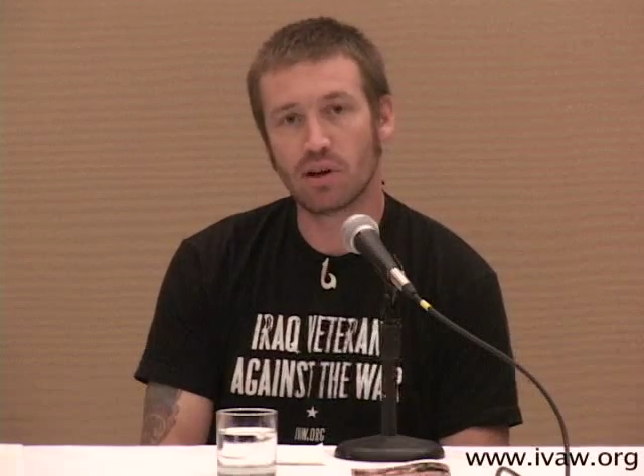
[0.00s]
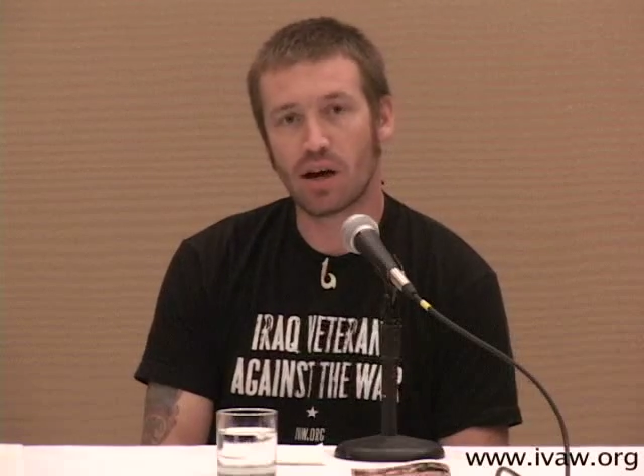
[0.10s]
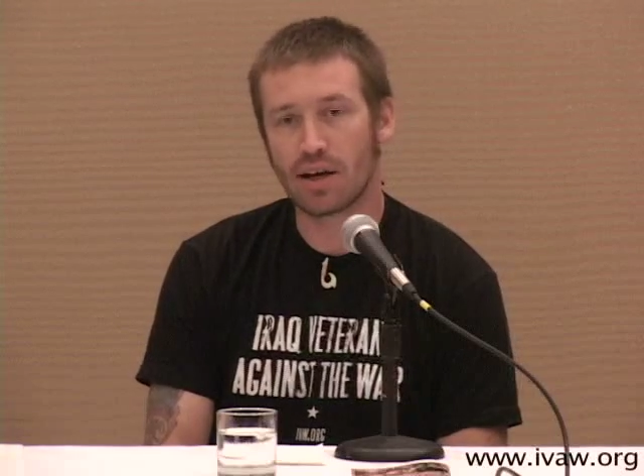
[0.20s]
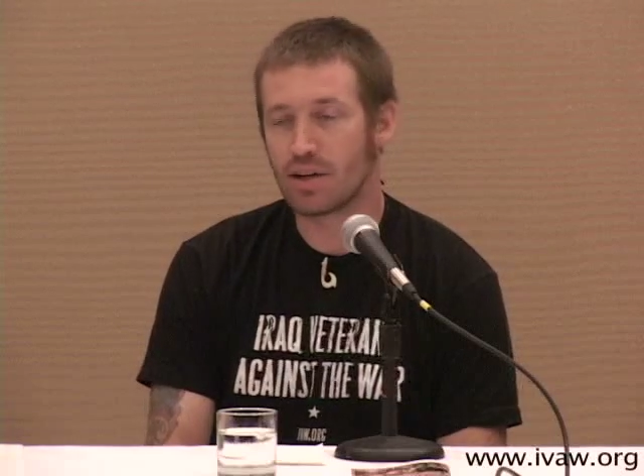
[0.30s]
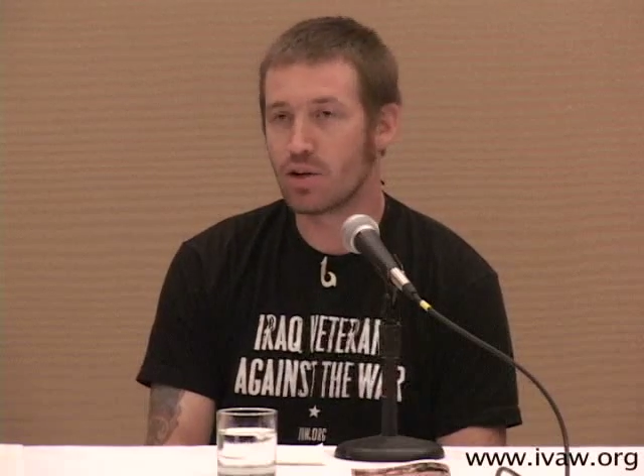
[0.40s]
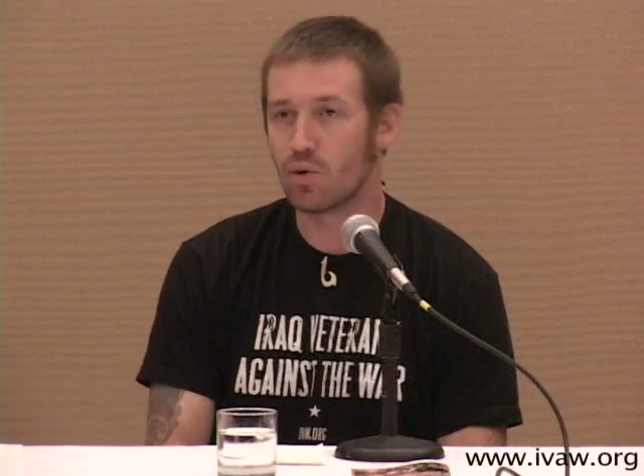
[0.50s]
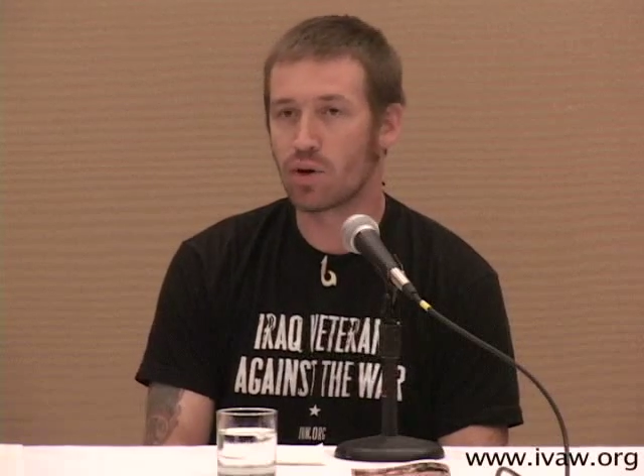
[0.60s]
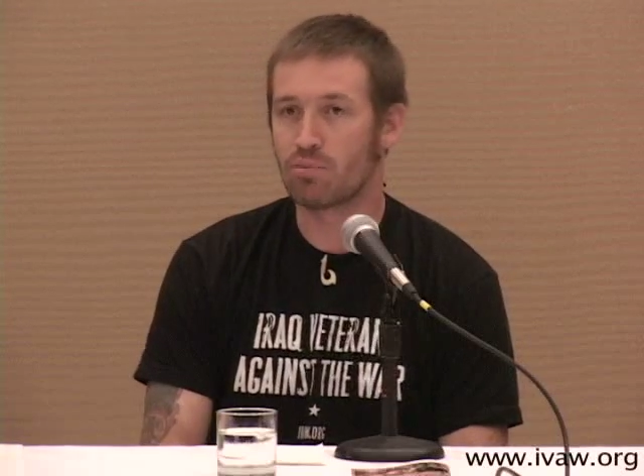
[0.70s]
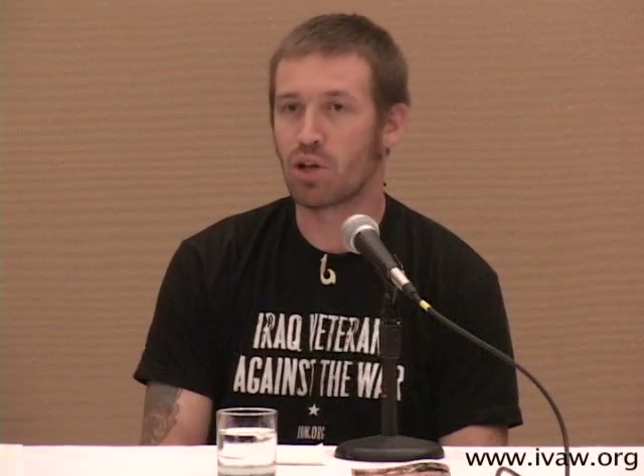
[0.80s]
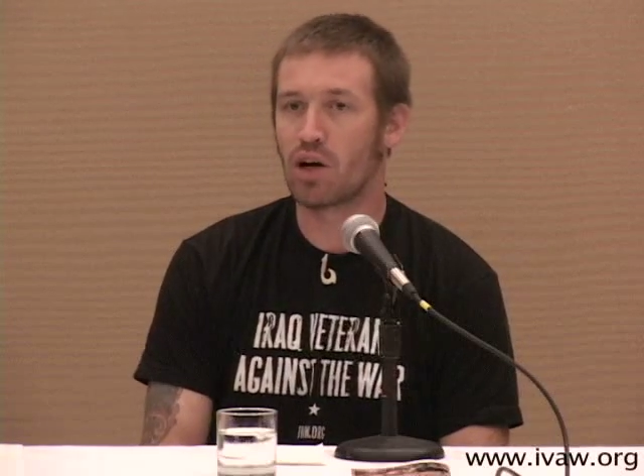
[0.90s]
I didn't know
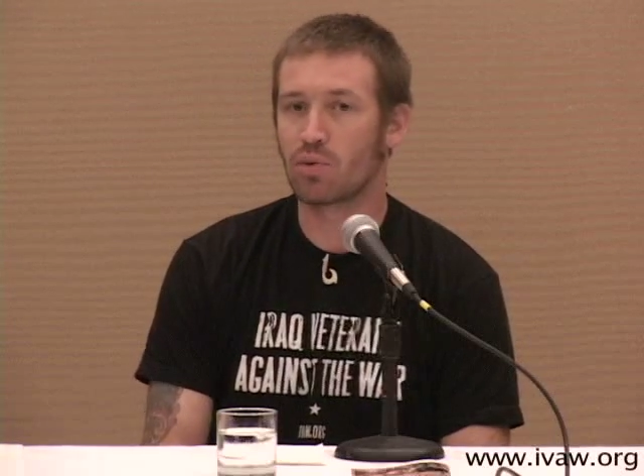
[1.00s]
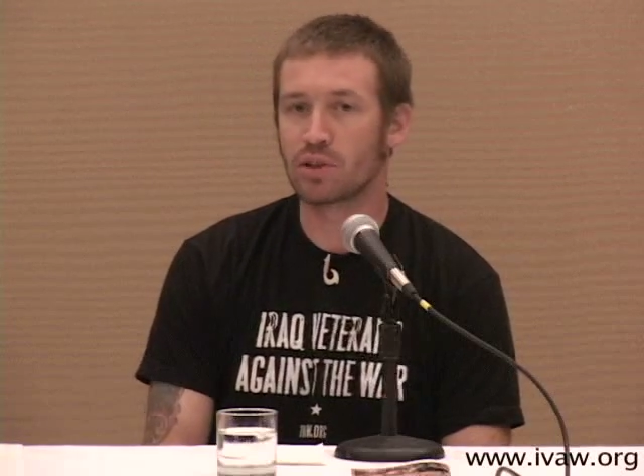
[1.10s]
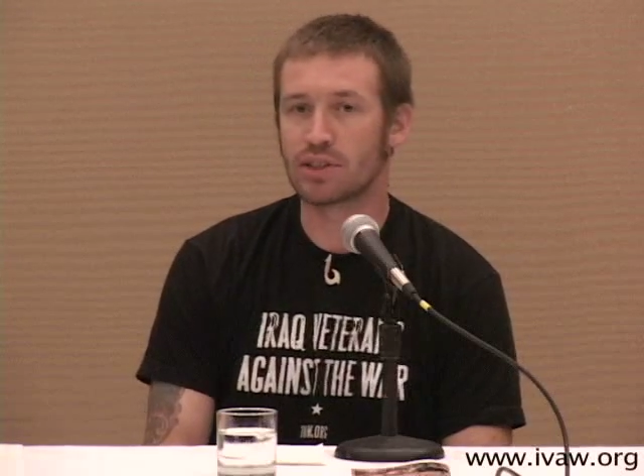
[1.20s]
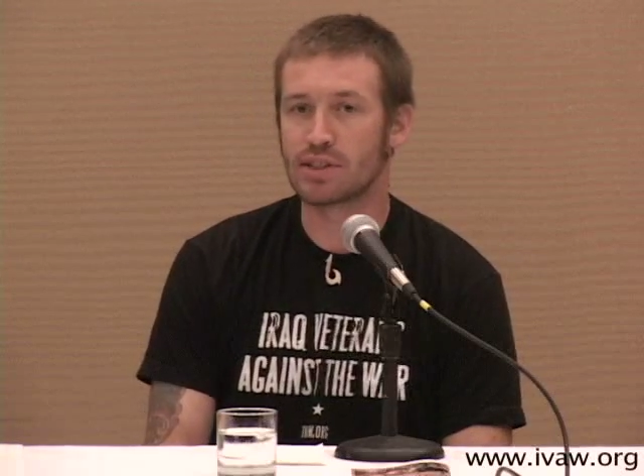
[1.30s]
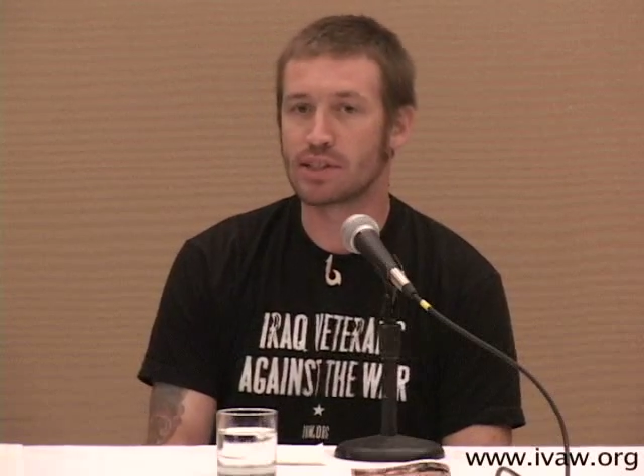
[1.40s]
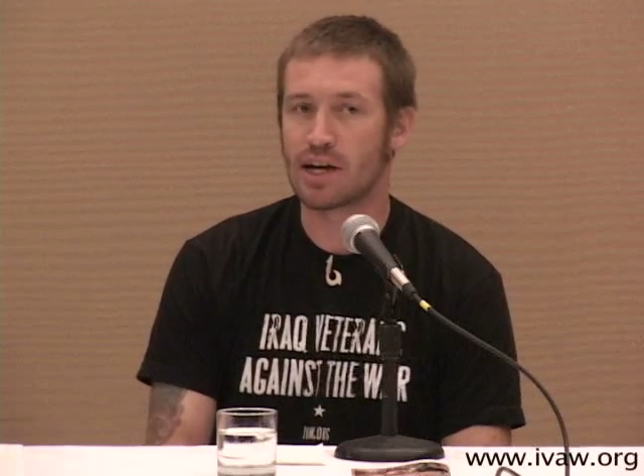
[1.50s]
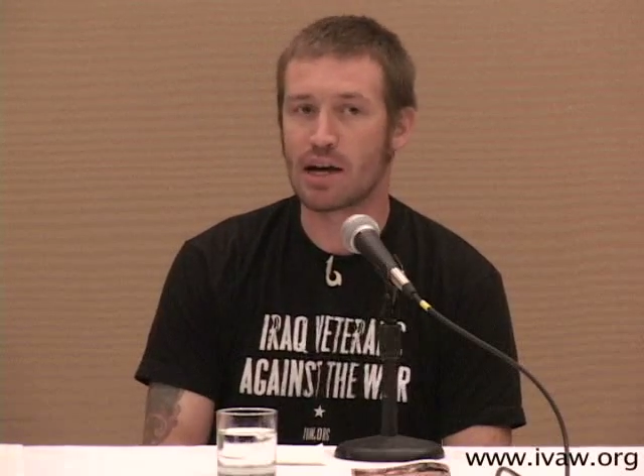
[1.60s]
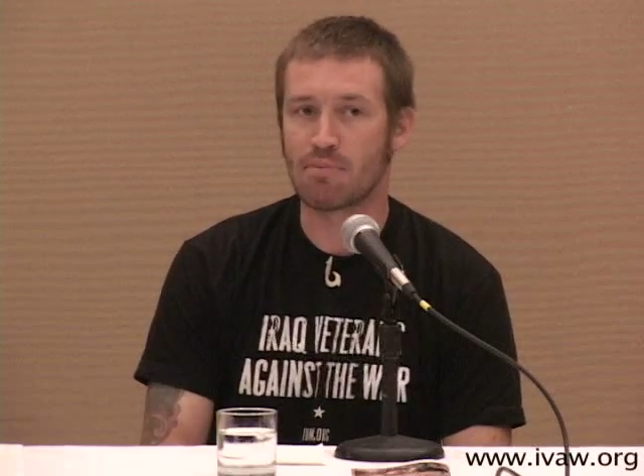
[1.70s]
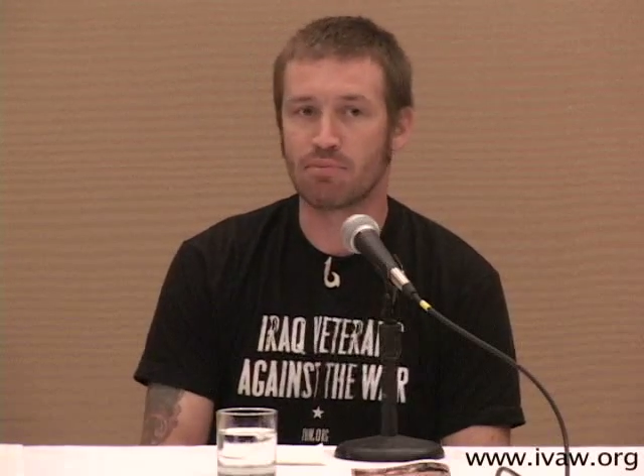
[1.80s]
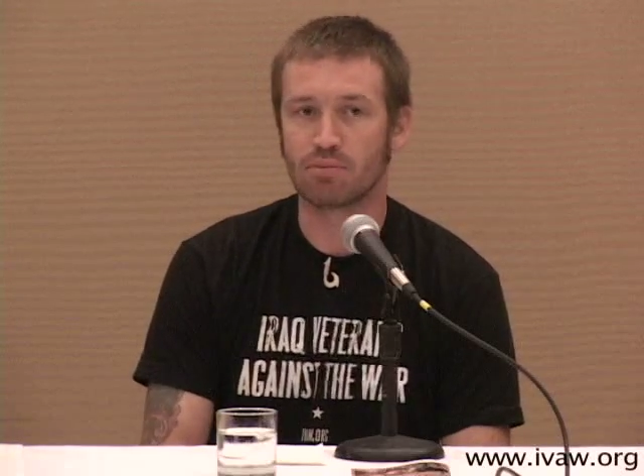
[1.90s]
what a blog was at the
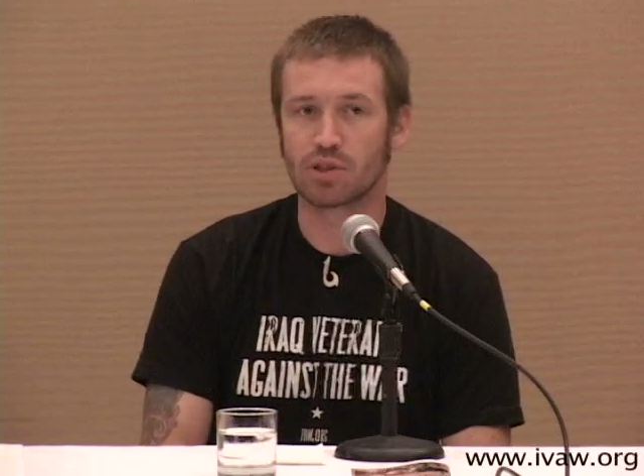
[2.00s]
time.